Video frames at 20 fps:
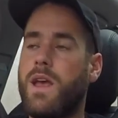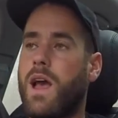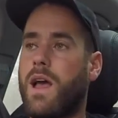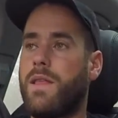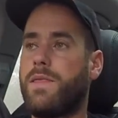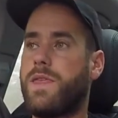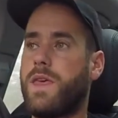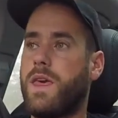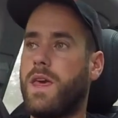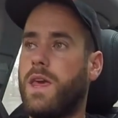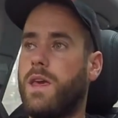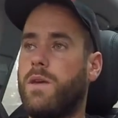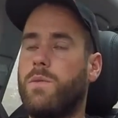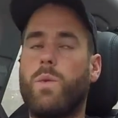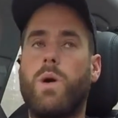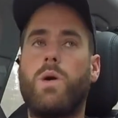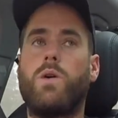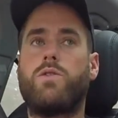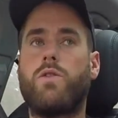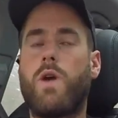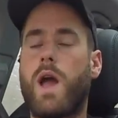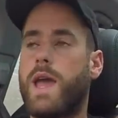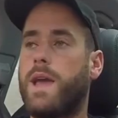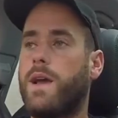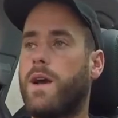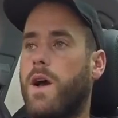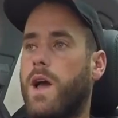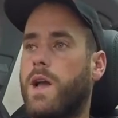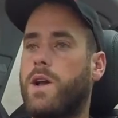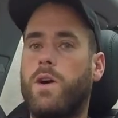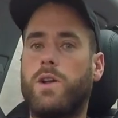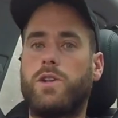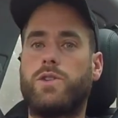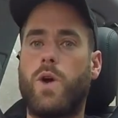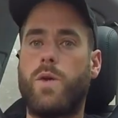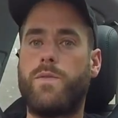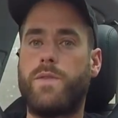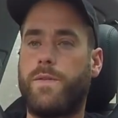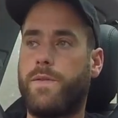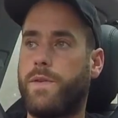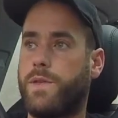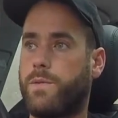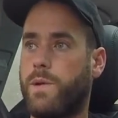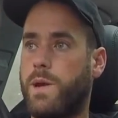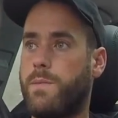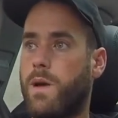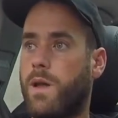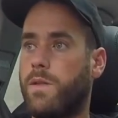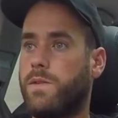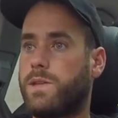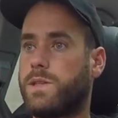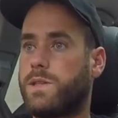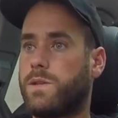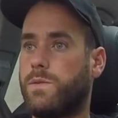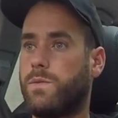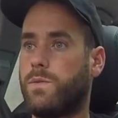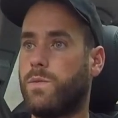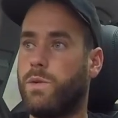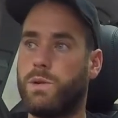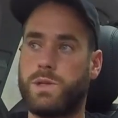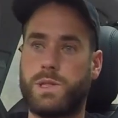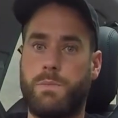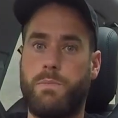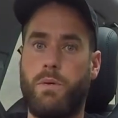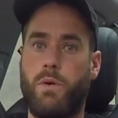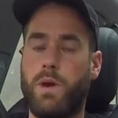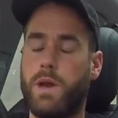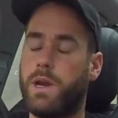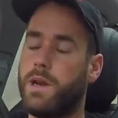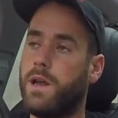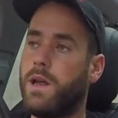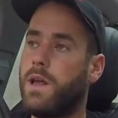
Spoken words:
and thinking, well, great, I can't drive it for 3 months. What's the point?